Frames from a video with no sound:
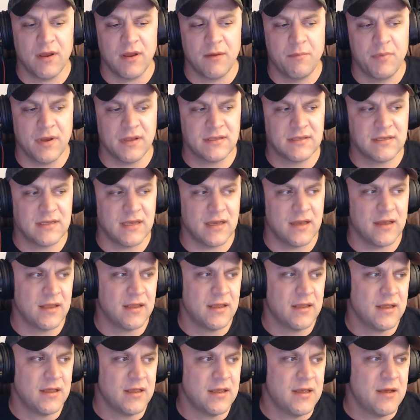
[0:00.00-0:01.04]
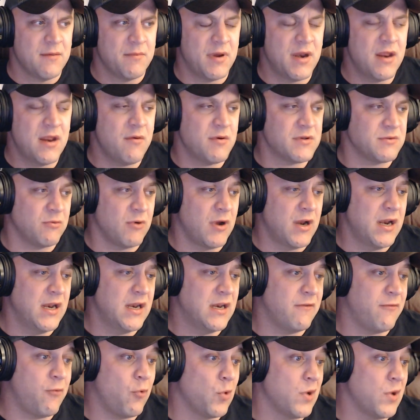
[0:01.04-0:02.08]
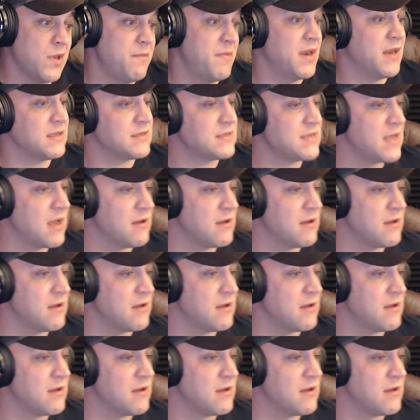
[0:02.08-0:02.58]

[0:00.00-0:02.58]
But anyways, we're running into 40 minutes now,